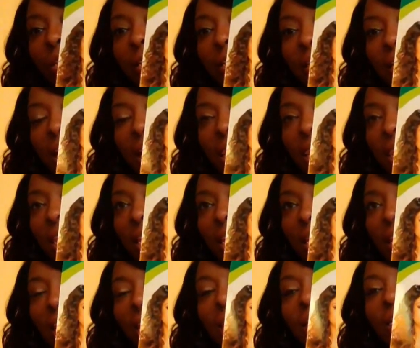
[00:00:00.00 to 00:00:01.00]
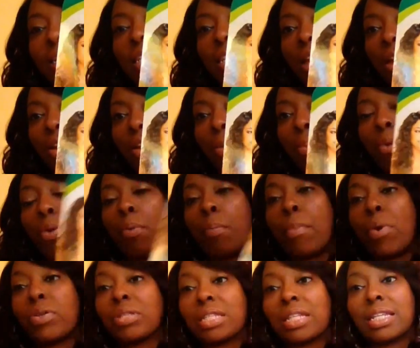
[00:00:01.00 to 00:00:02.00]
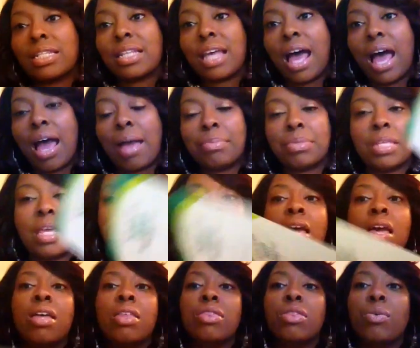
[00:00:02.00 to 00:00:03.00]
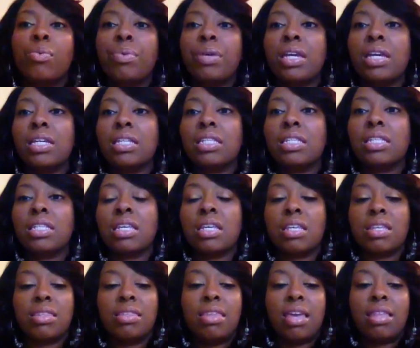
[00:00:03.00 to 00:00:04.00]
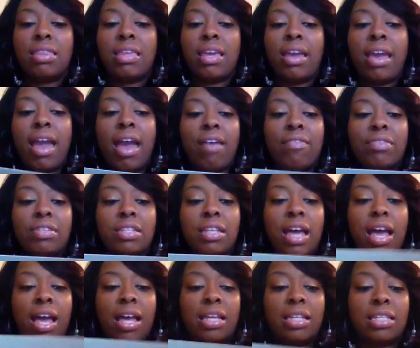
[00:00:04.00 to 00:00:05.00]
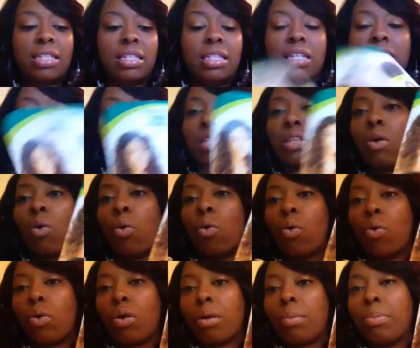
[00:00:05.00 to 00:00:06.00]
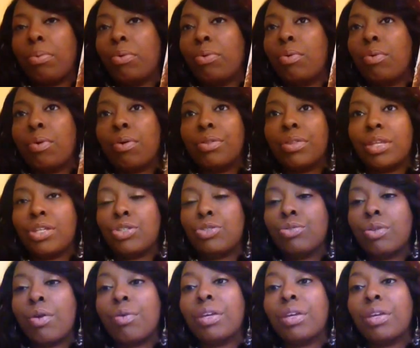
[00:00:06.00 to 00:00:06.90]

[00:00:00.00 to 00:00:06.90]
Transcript: nothing. They look terrible. Most of the times the wigs that they advertise look so horrible that you don't